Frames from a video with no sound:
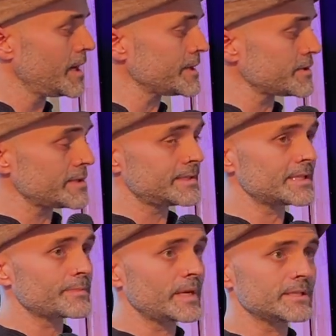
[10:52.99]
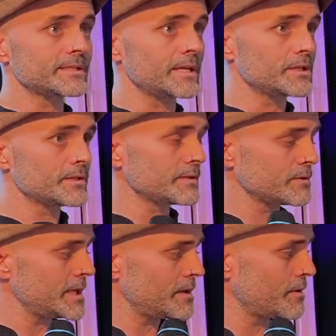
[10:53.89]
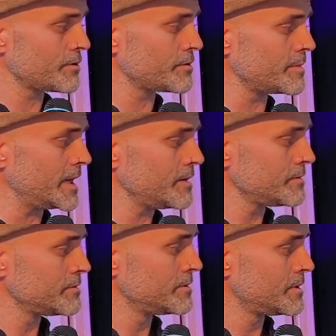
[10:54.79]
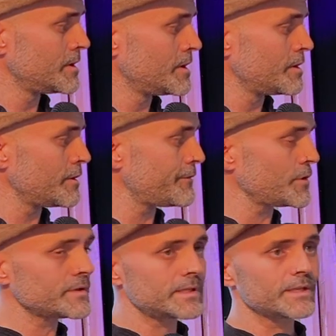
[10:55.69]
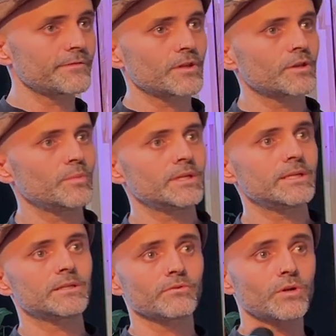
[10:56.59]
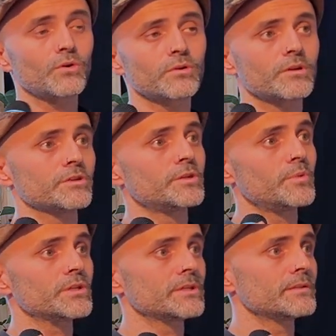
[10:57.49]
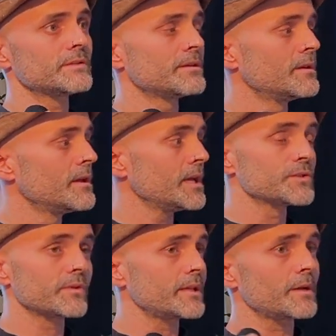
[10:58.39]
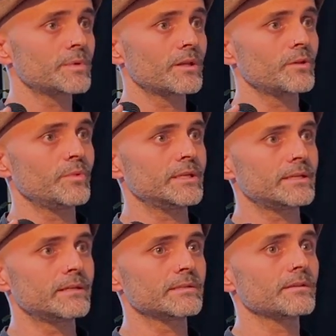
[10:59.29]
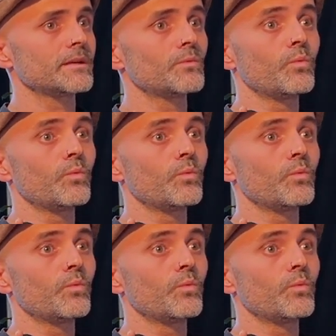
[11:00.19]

And so there's 6 main stages. I'll take you through them now. The first is for the community to record contributions. It's really up to the community to decide